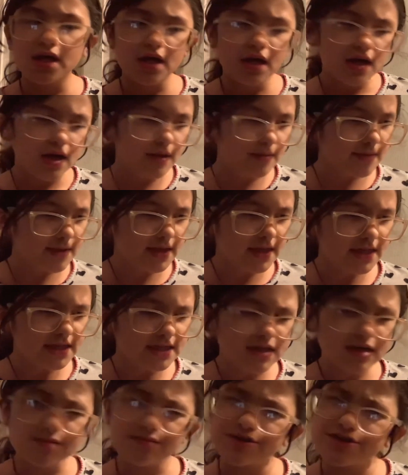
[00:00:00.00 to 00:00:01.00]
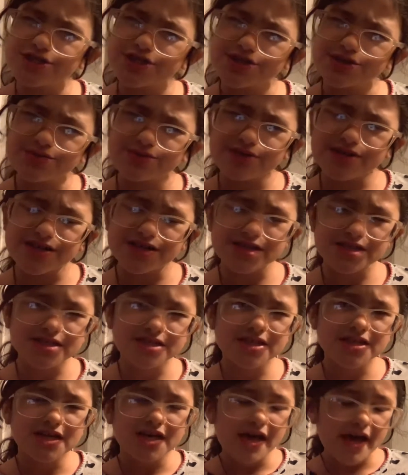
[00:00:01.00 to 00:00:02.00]
I mean, guess how much it was,
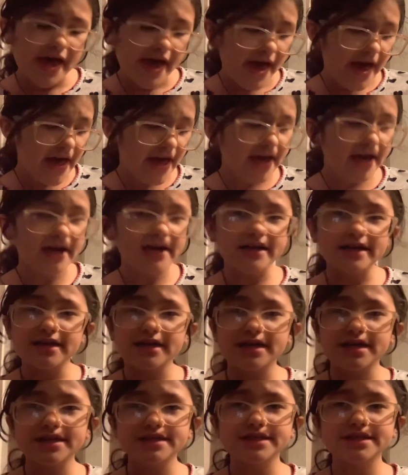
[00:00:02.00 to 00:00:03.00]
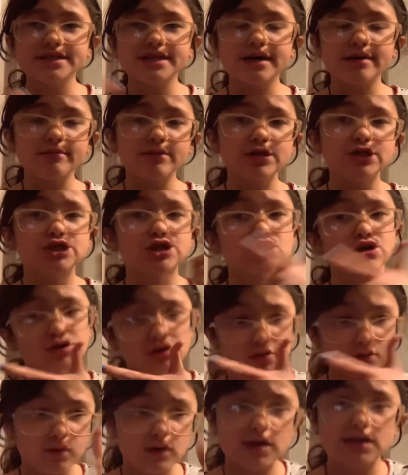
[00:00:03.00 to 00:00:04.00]
and guess how much
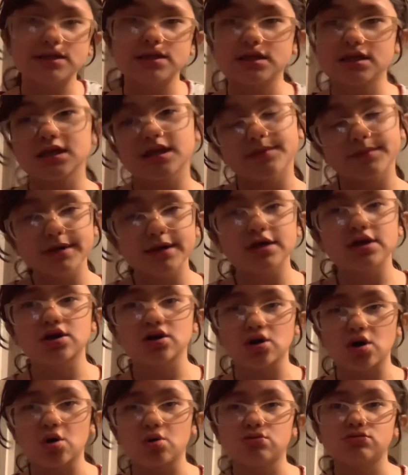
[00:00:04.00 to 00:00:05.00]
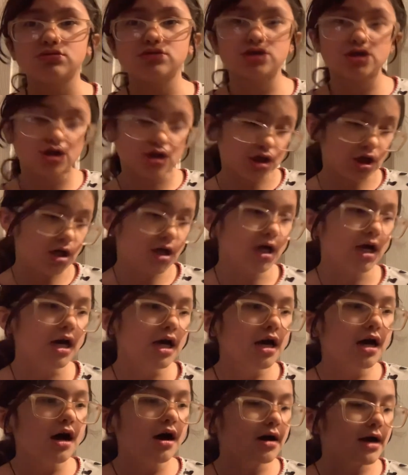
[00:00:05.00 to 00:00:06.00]
her was. Let me go check.
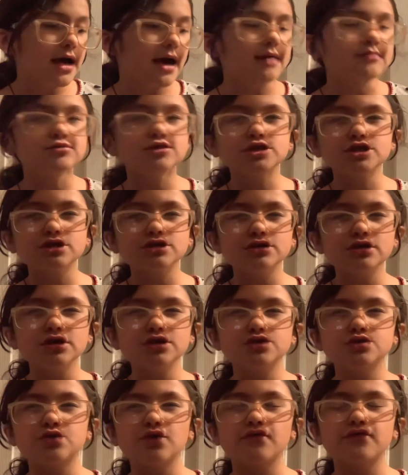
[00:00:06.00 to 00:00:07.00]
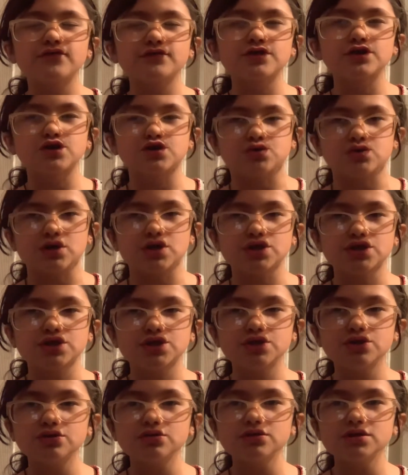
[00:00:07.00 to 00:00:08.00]
Okay, I'm just gonna do it for the dress
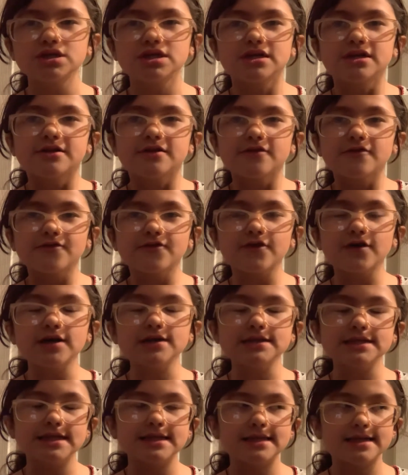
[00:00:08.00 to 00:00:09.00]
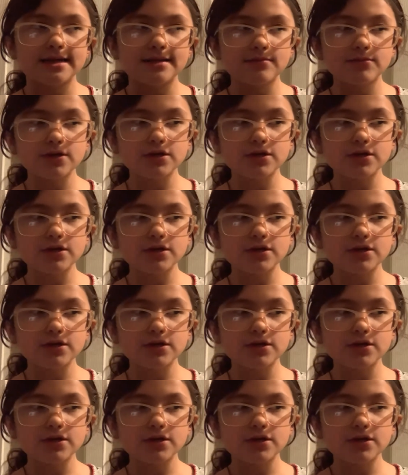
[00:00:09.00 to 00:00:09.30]
shoes first, and then I'm